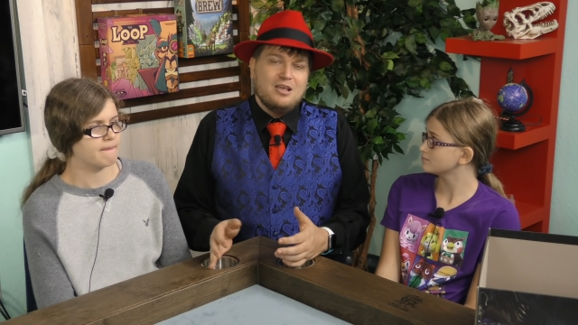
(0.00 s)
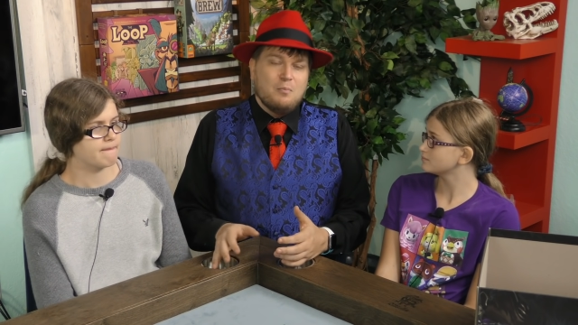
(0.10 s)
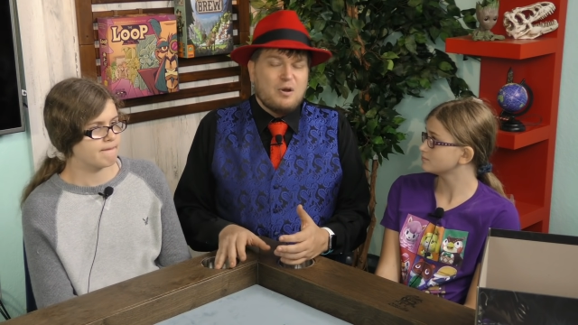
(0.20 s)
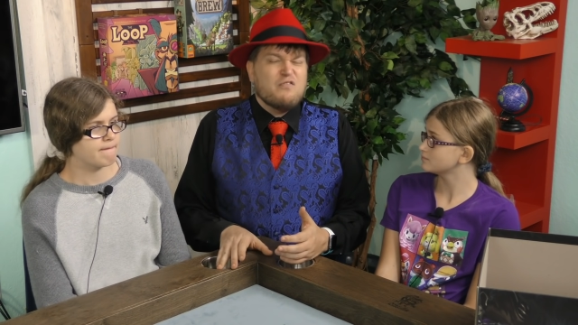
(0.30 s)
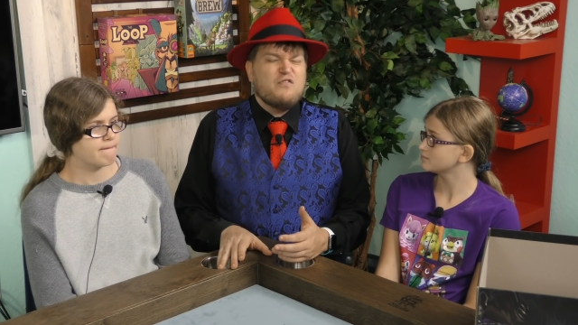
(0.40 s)

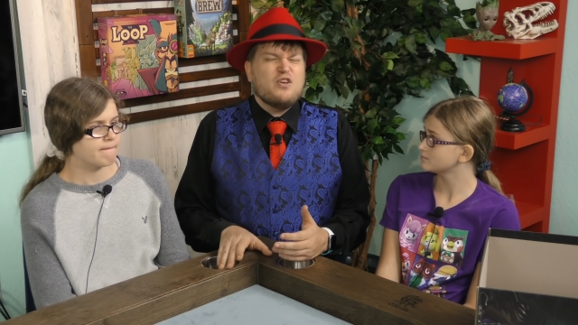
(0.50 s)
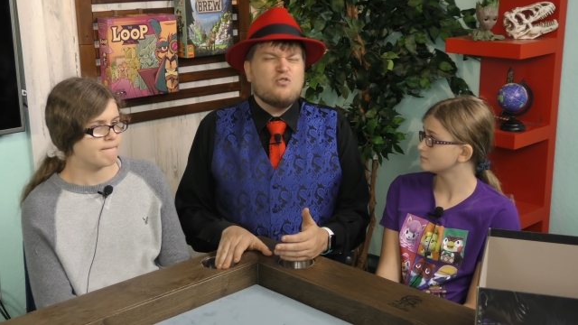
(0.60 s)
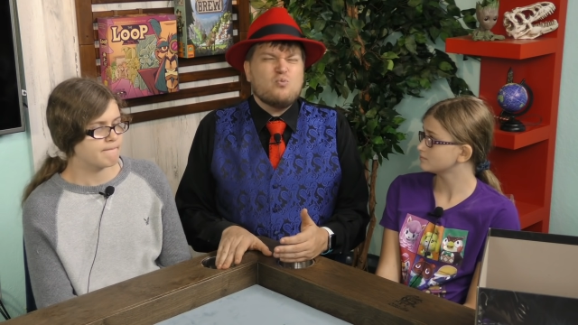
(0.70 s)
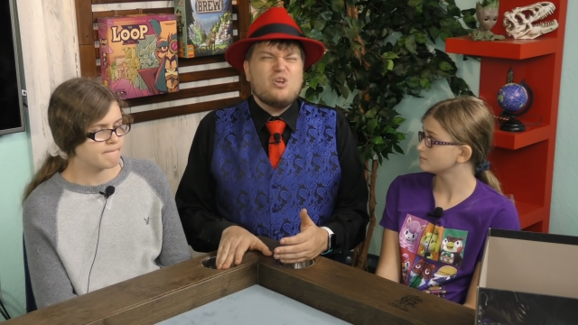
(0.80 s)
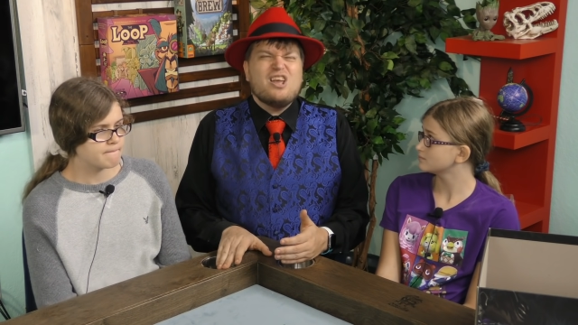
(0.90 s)
Speaker 1: But it feels
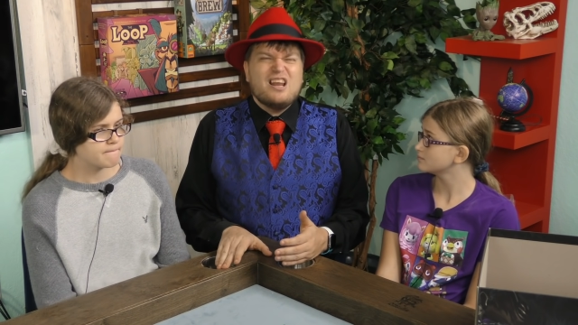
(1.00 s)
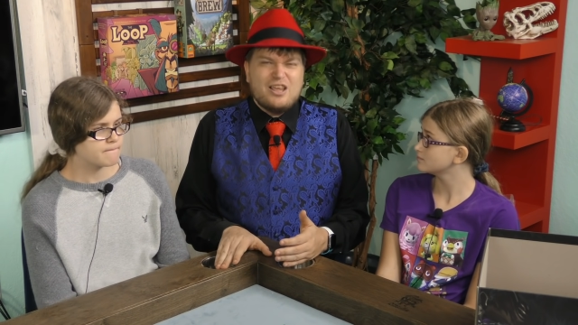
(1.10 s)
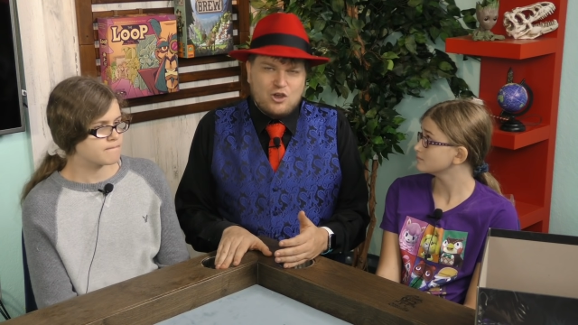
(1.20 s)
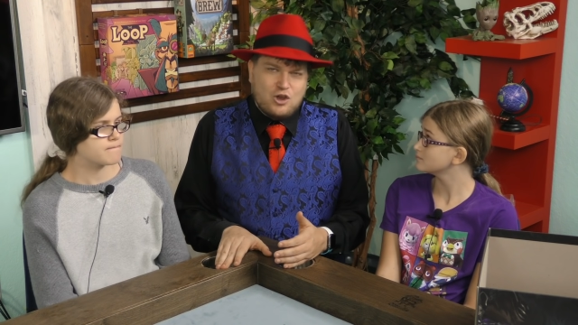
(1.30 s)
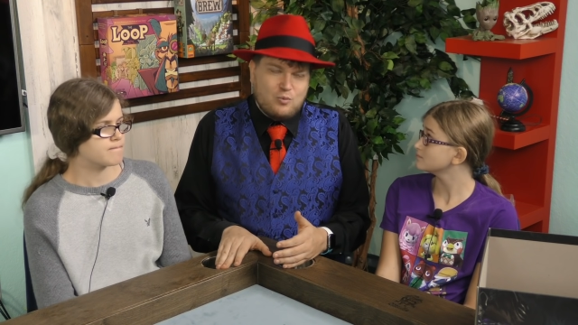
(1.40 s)
really
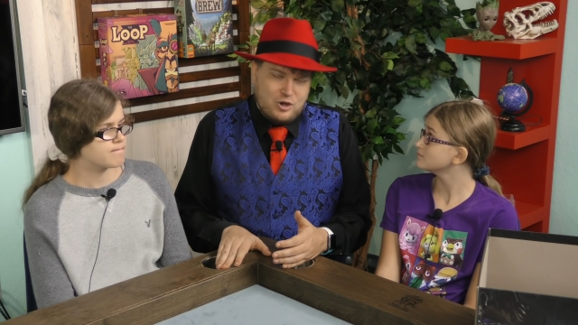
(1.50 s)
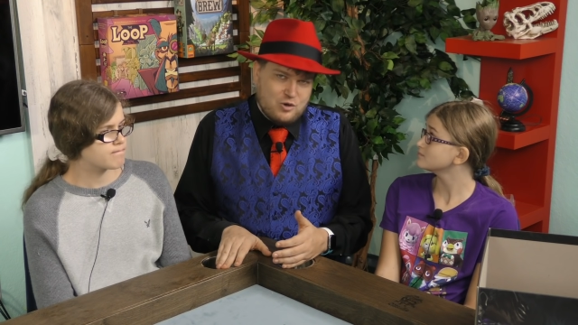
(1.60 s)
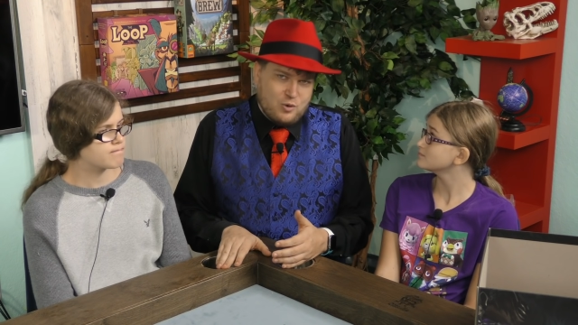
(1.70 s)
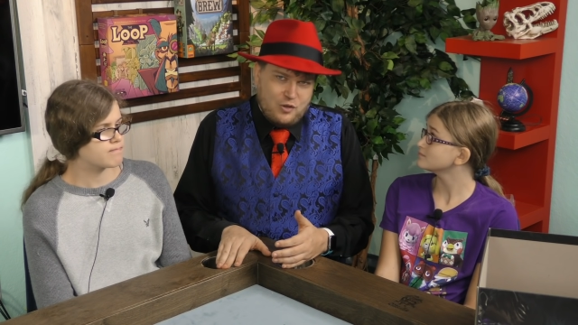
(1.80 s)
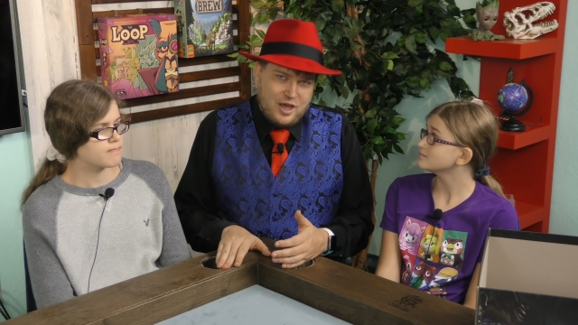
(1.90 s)
good when you
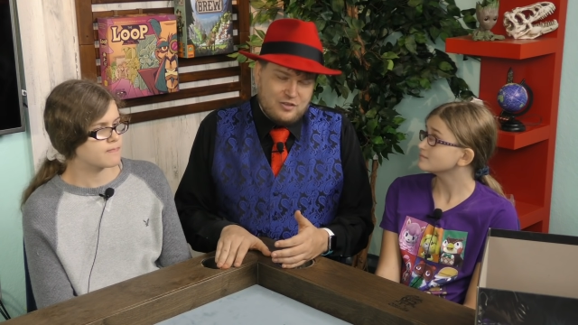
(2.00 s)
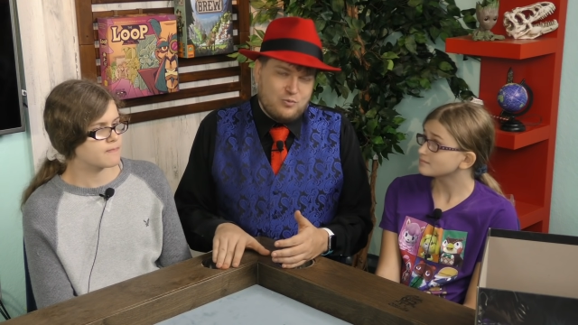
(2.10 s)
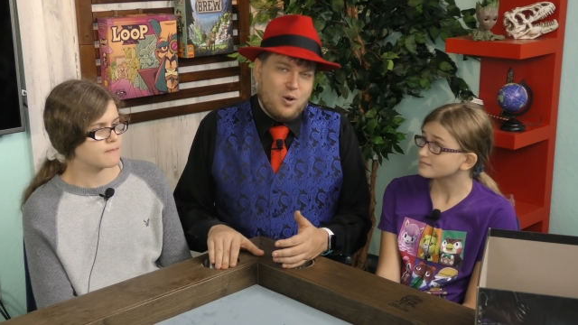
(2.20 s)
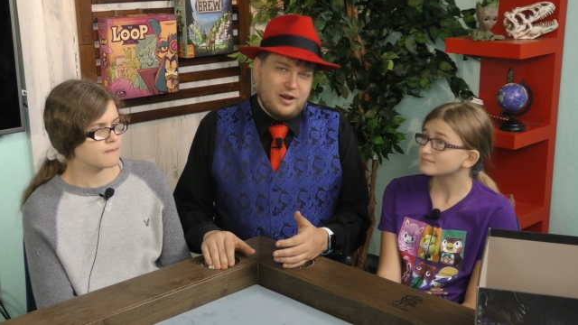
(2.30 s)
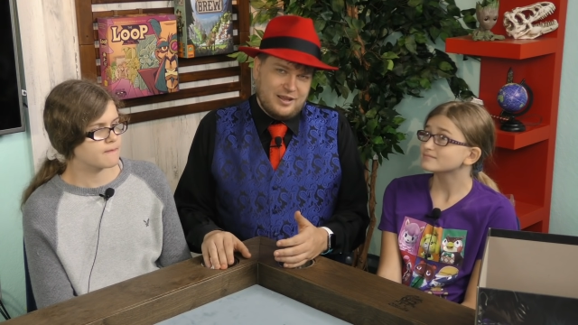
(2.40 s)
roll that
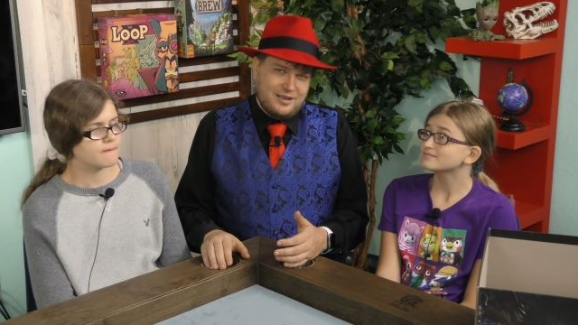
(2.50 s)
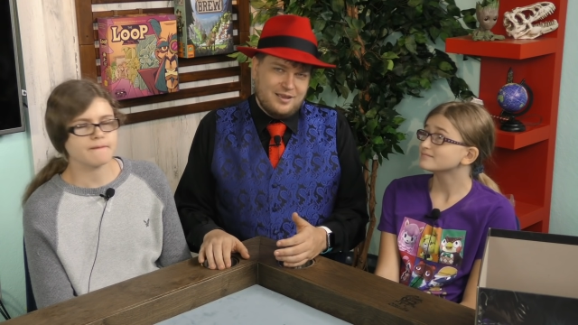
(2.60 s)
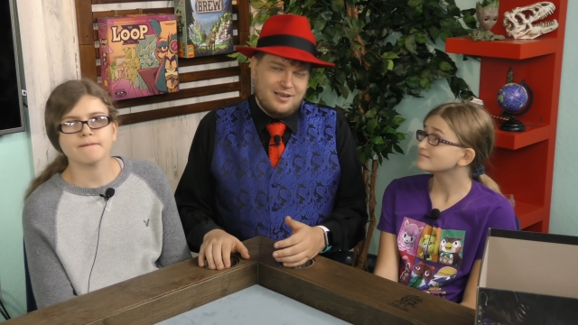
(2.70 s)
20.